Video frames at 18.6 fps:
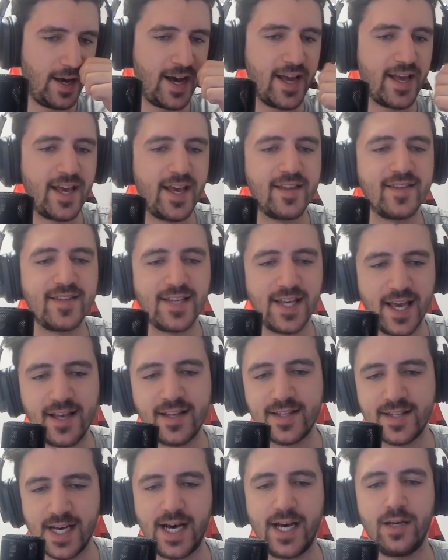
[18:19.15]
can take
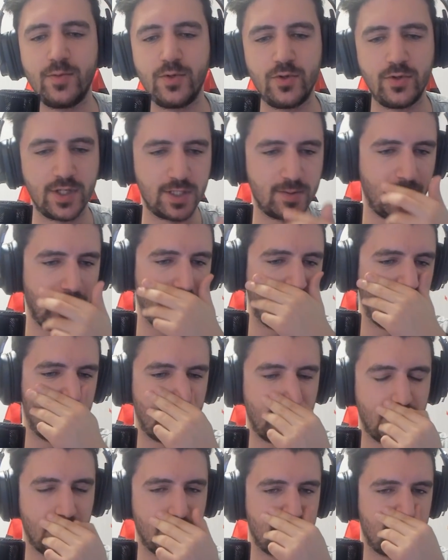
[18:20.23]
time to explain
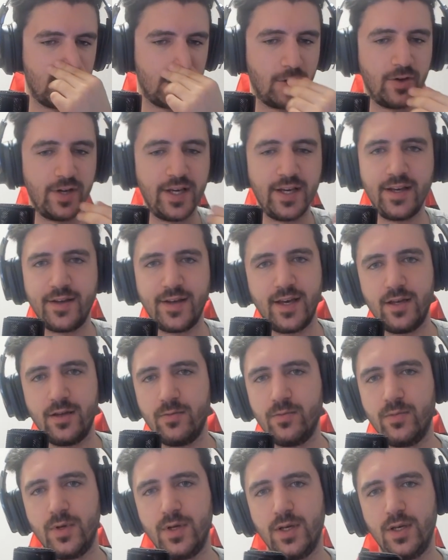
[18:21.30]
things. In game,
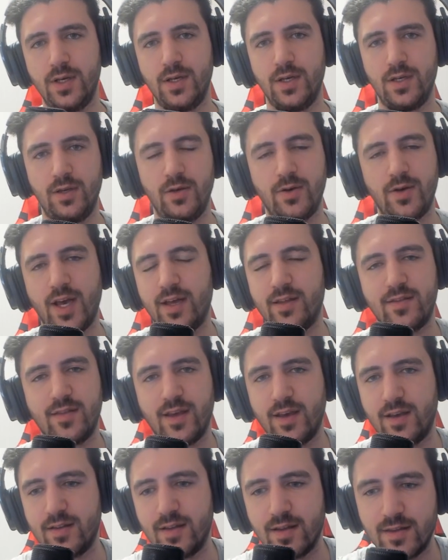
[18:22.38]
you can't
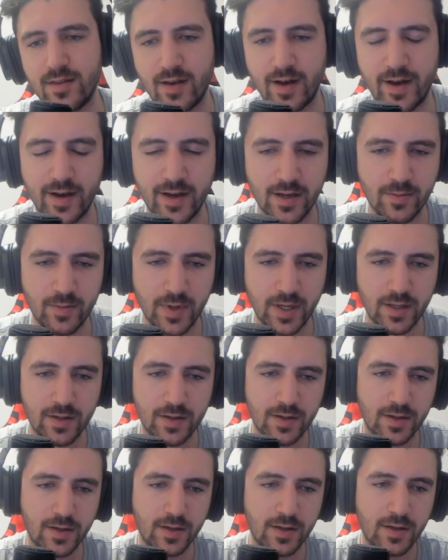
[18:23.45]
take that time.
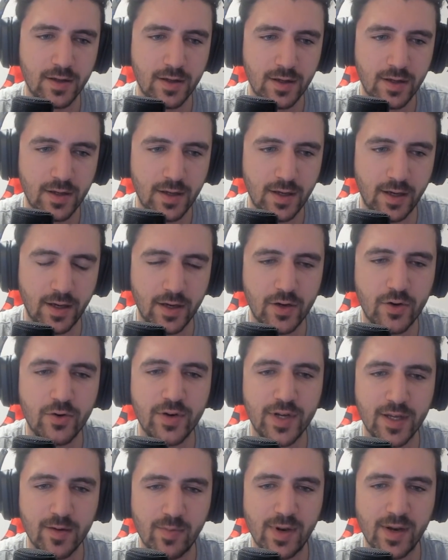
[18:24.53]
And
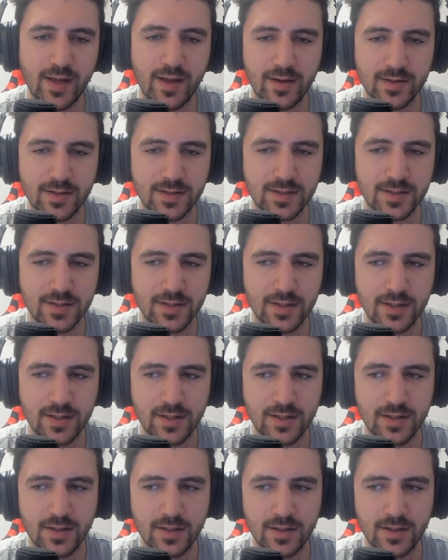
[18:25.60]
Korean players,
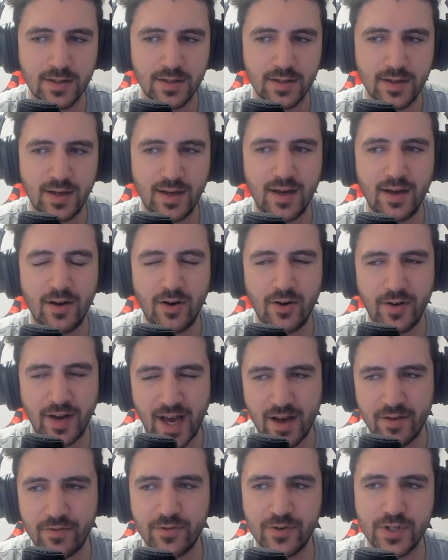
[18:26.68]
on
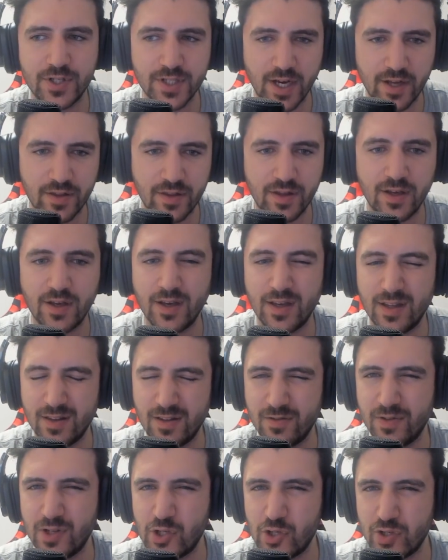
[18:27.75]
average, I think
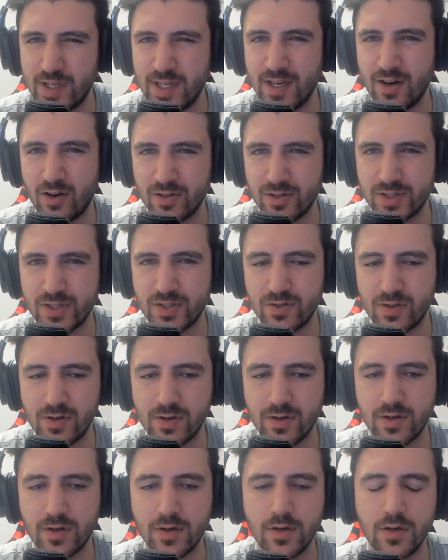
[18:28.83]
individually are
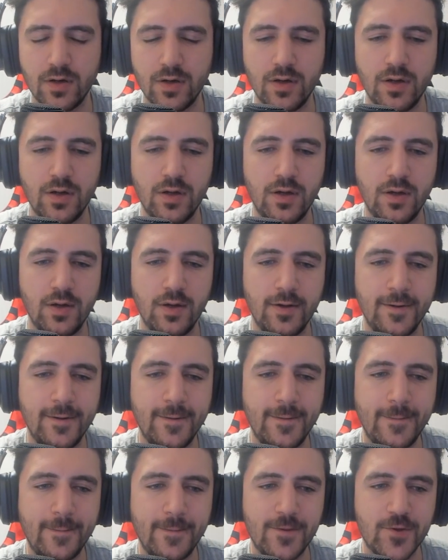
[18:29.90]
stronger.
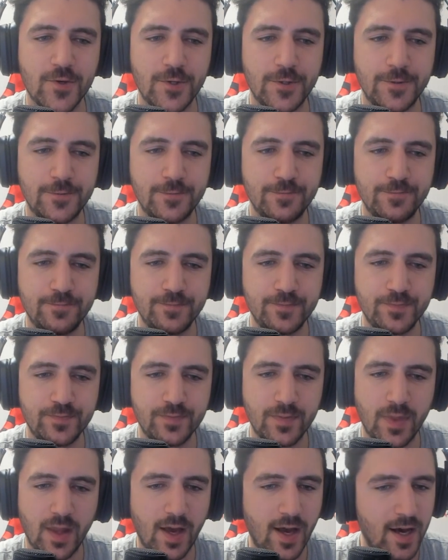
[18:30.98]
So
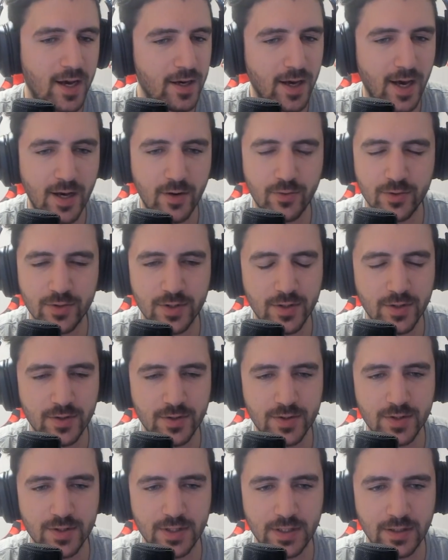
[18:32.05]
I would not